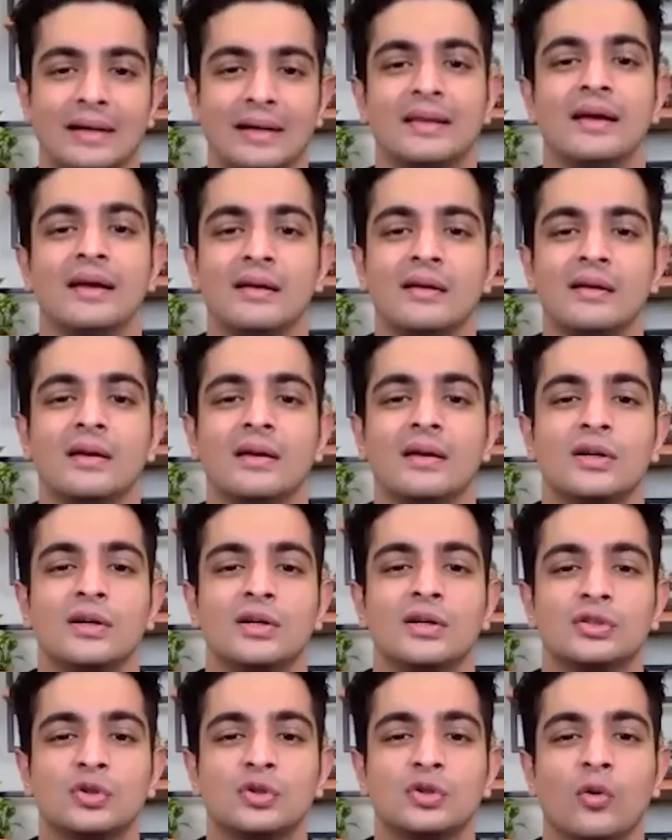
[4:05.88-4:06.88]
there.
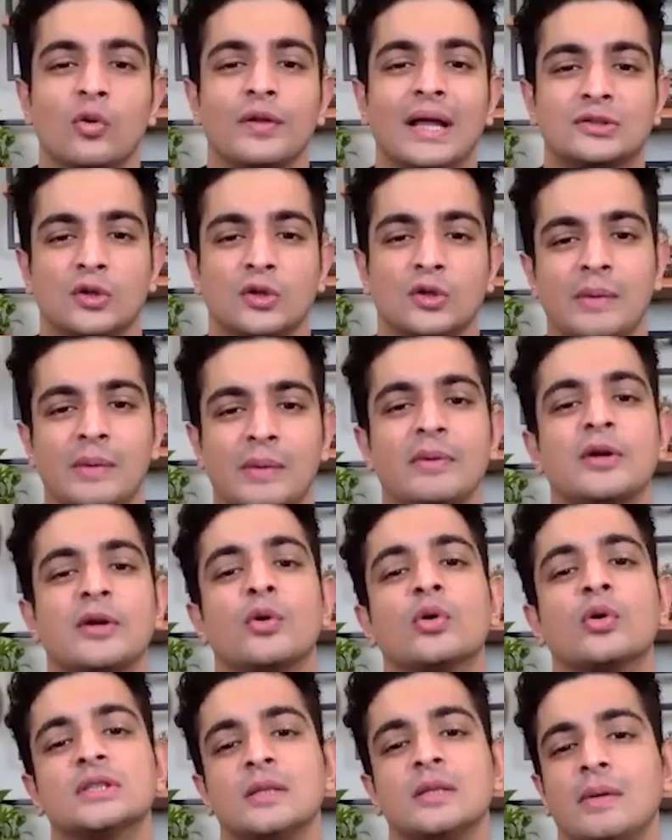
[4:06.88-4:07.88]
So that's what people
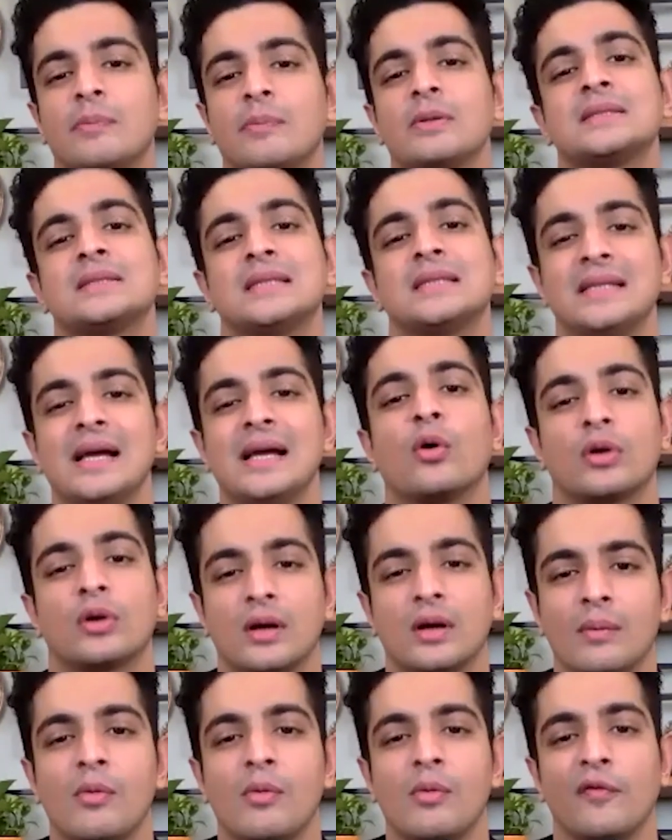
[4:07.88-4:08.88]
don't see. People see the
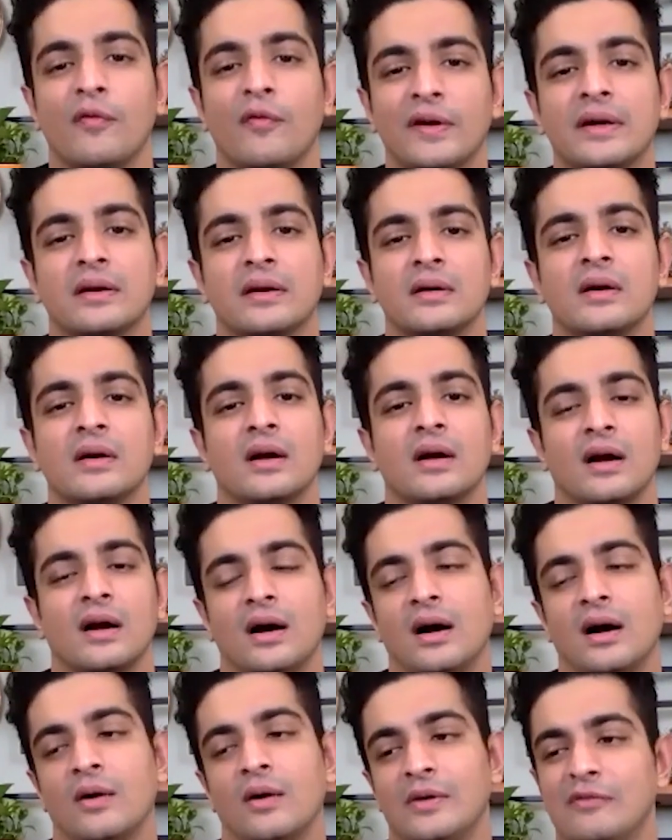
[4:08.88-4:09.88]
outcome of it.
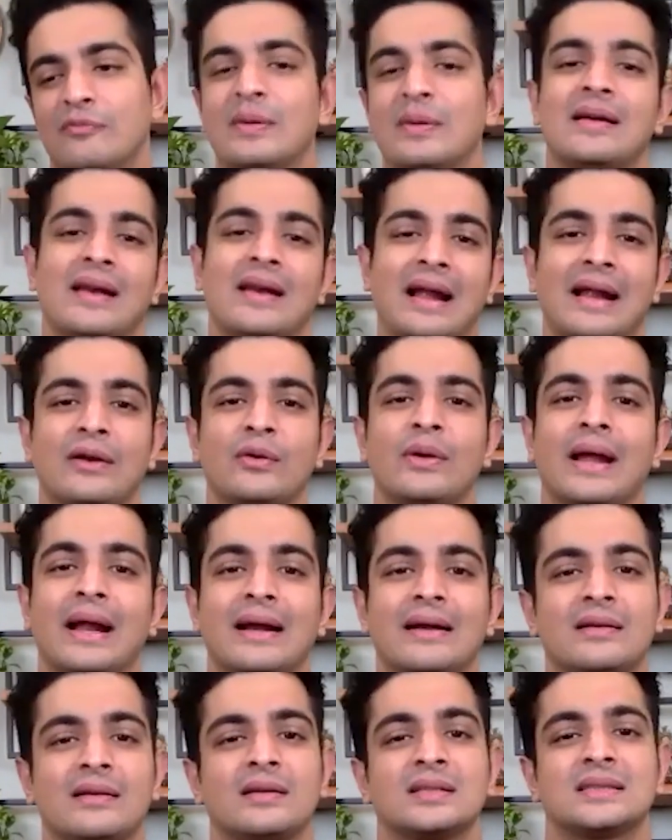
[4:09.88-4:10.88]
Uh, we've been trying to
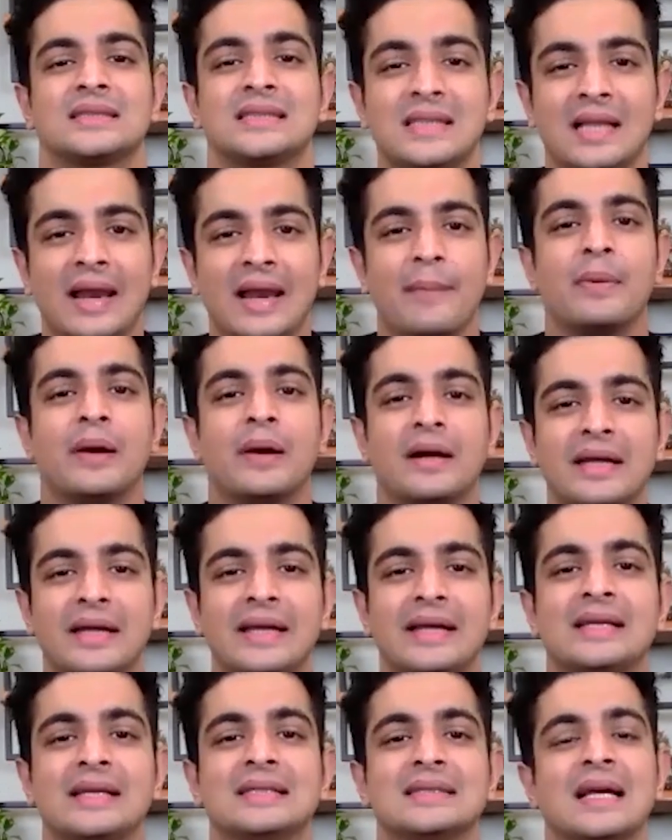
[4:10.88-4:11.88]
get
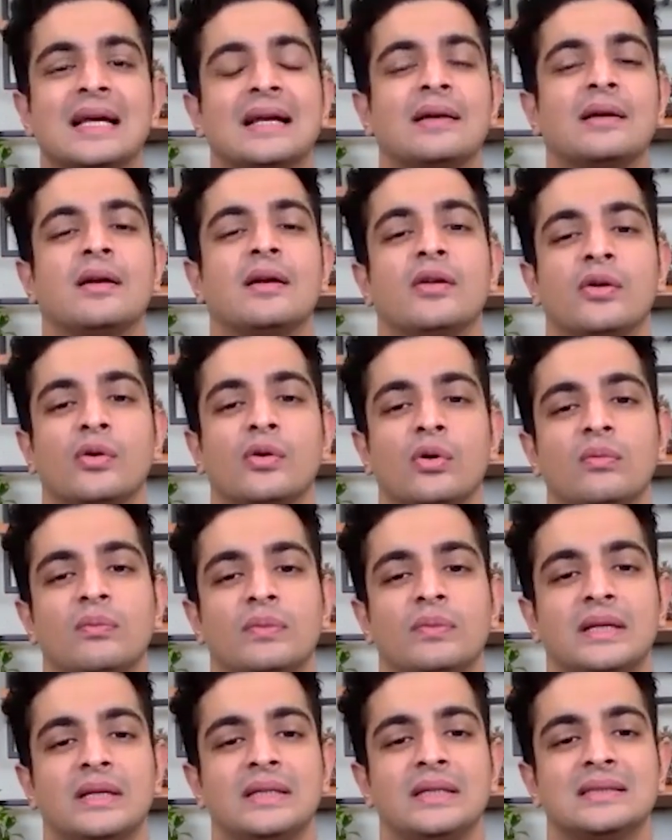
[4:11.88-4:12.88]
celebrities and uh, you know
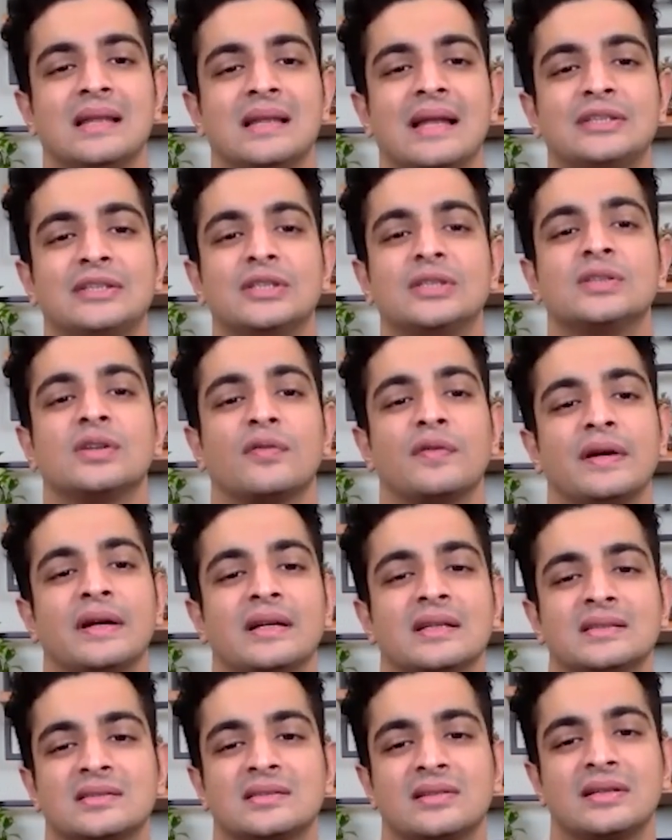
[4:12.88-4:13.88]
these legends of
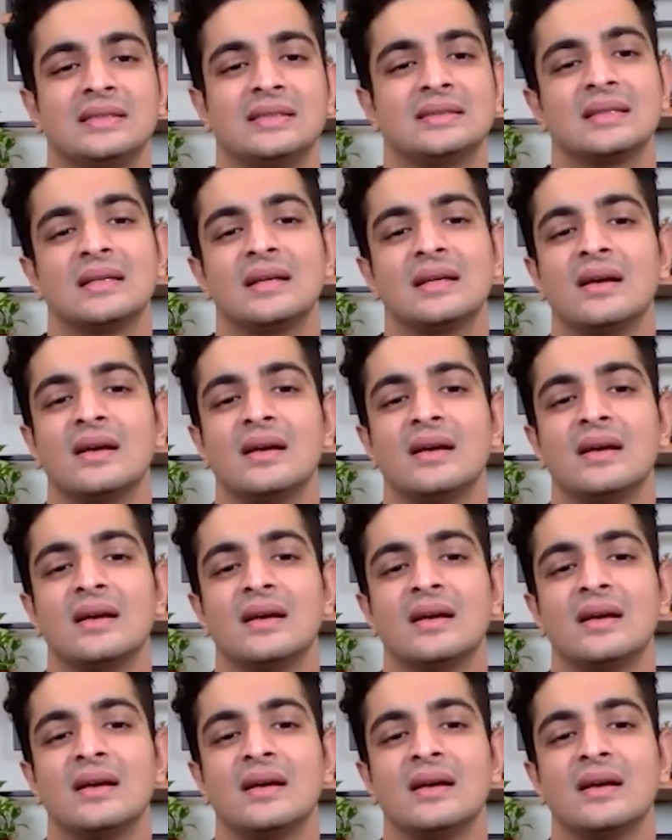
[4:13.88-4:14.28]
industries